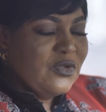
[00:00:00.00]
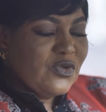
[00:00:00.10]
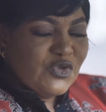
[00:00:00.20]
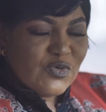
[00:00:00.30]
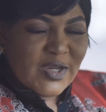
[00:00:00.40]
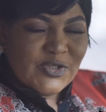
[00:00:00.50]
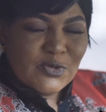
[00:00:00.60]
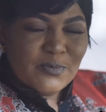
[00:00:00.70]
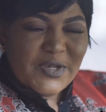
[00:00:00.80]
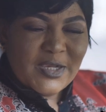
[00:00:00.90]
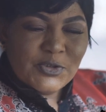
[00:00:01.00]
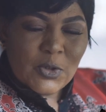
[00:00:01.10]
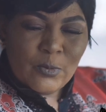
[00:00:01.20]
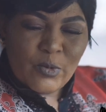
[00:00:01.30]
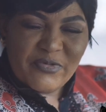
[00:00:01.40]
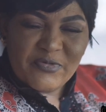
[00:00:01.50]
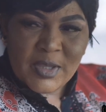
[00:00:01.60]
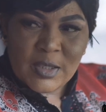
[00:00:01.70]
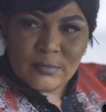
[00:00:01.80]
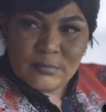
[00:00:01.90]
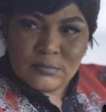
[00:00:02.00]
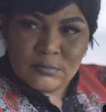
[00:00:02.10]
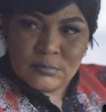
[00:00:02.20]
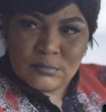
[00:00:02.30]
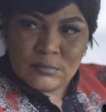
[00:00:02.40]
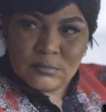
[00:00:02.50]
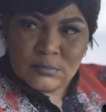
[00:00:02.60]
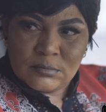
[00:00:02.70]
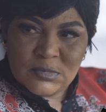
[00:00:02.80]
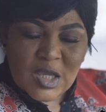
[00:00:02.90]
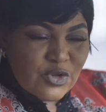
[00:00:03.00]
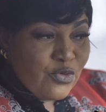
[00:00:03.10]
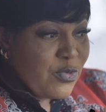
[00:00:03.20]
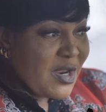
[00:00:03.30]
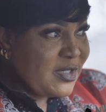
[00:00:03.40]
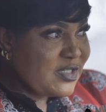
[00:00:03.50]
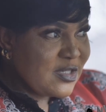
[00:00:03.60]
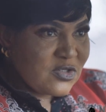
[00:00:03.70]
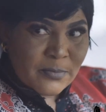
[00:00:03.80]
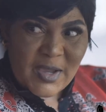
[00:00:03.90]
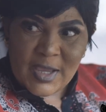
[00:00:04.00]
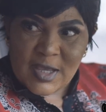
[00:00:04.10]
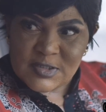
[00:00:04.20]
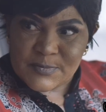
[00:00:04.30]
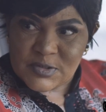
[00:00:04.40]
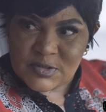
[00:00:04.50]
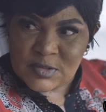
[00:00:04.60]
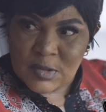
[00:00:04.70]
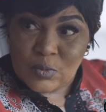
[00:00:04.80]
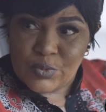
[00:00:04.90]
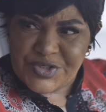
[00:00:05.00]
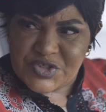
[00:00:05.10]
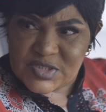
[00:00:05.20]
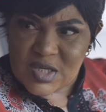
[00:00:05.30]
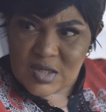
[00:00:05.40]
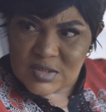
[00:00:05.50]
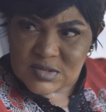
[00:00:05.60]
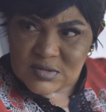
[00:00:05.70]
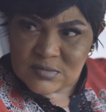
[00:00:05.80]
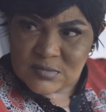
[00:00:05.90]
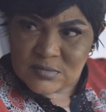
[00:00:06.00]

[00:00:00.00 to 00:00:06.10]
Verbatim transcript: Don't try to play dumb with me. You ran a test on my husband. Which test?